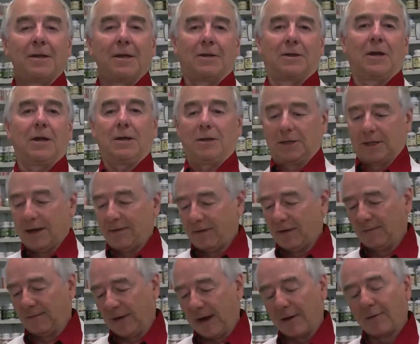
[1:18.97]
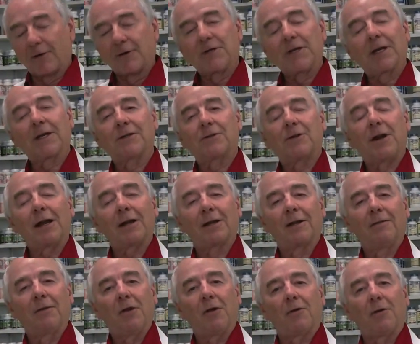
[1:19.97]
Can you take seven flowers
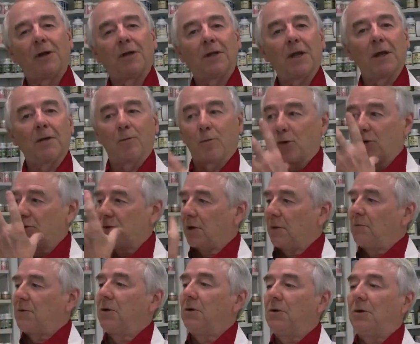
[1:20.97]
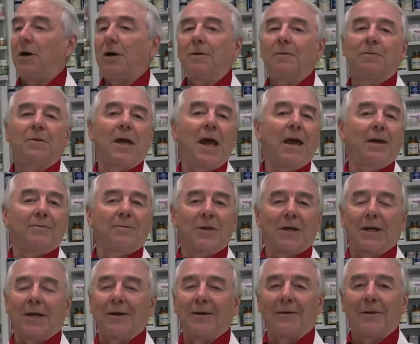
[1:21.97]
extract if you already take prescription drugs?
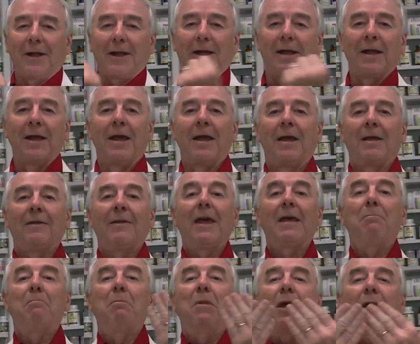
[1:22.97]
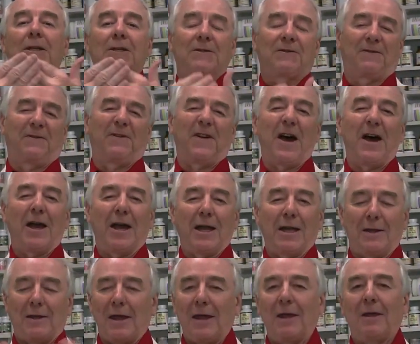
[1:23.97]
Absolutely. They mix
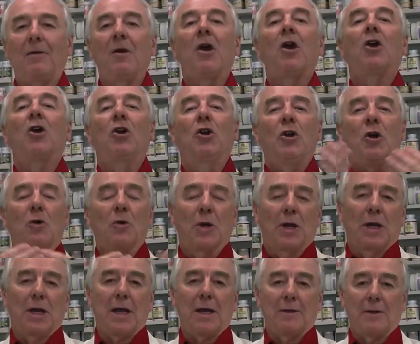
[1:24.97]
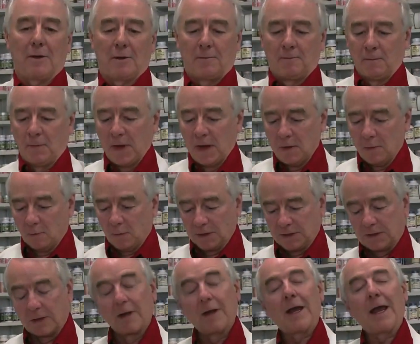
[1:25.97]
fine, they go together.
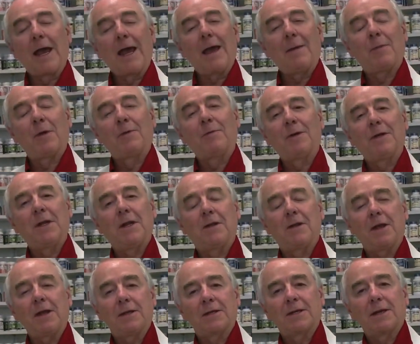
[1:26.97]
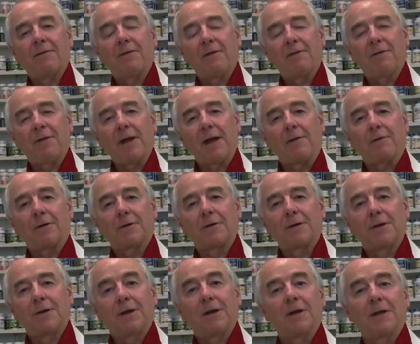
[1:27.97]
What's going to happen when you take seven
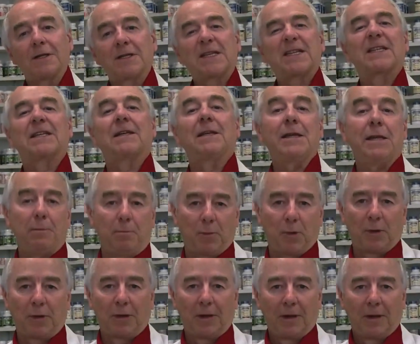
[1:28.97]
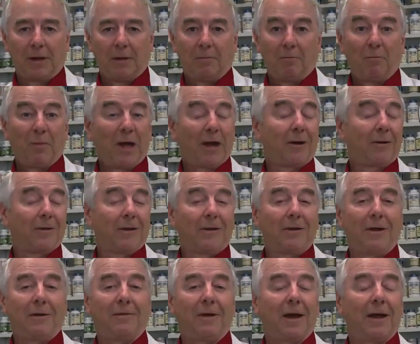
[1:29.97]
flowers? You're going to sleep better
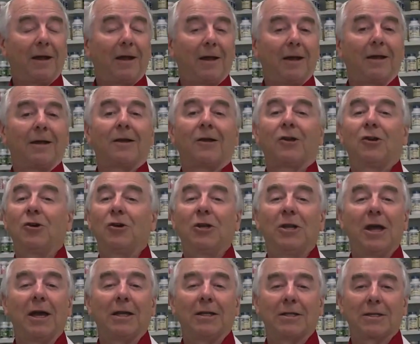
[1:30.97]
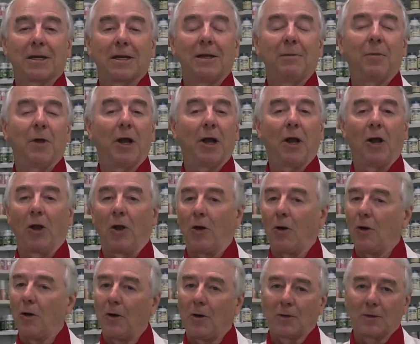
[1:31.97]
than you've had a good night's sleep in a
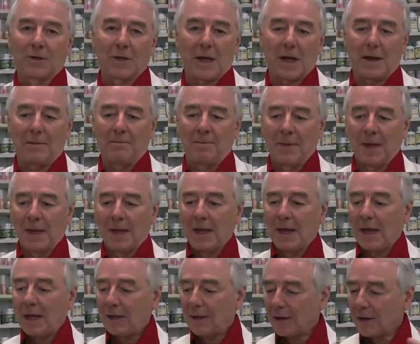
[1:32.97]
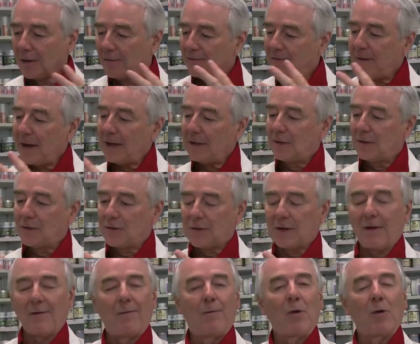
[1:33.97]
long time. And you're going to find
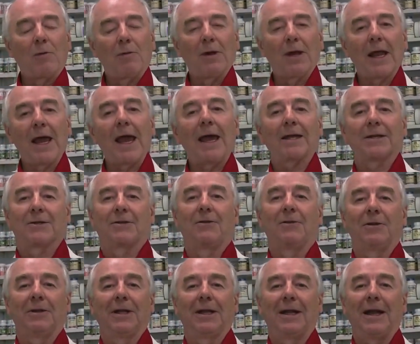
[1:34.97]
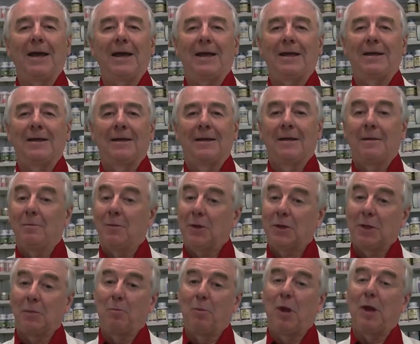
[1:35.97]
yourself more relaxed during the day.
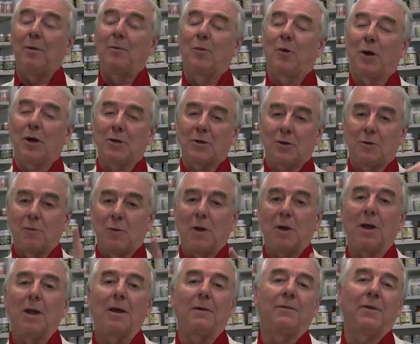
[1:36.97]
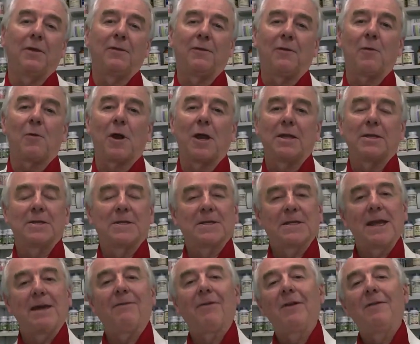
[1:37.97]
But the blood pressure will love you for it.
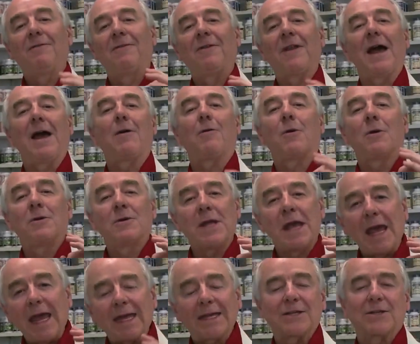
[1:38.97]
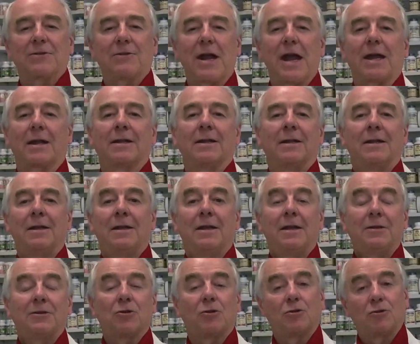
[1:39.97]
Seven flower extract.
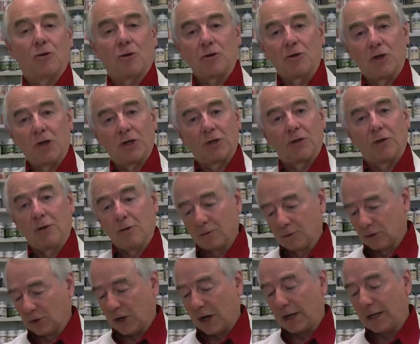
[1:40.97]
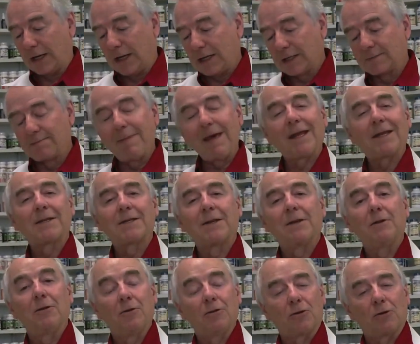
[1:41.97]
It's a traditional Chinese
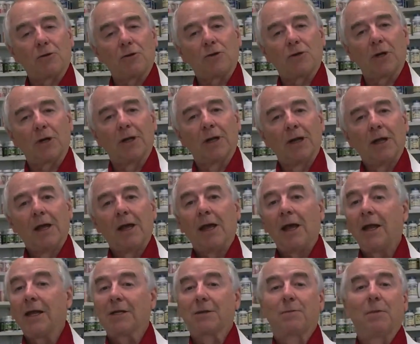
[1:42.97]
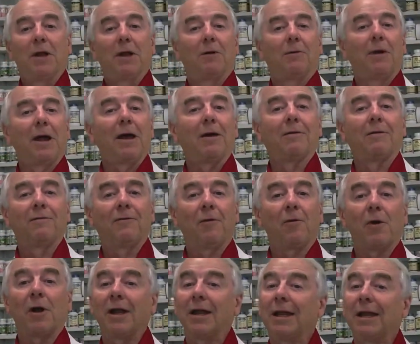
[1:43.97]
medicine nutrition, and it's been around
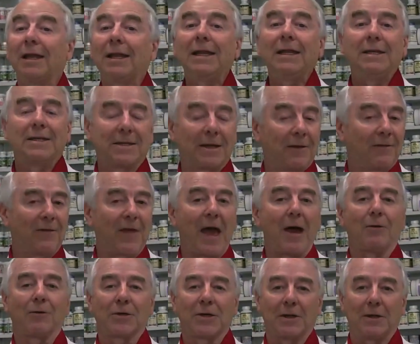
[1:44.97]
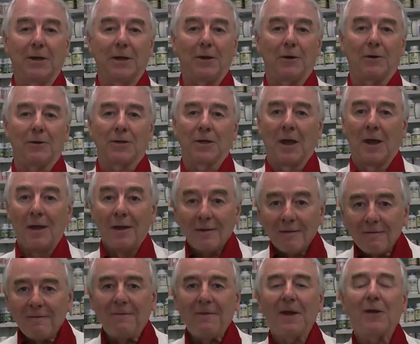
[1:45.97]
for at least a thousand years.
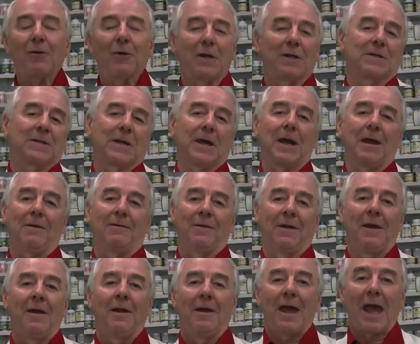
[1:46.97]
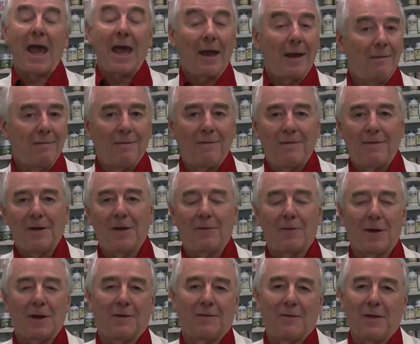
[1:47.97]
Very safe and
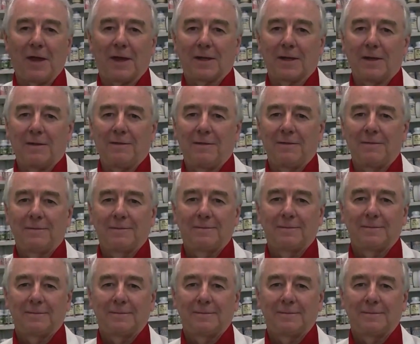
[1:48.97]
very effective.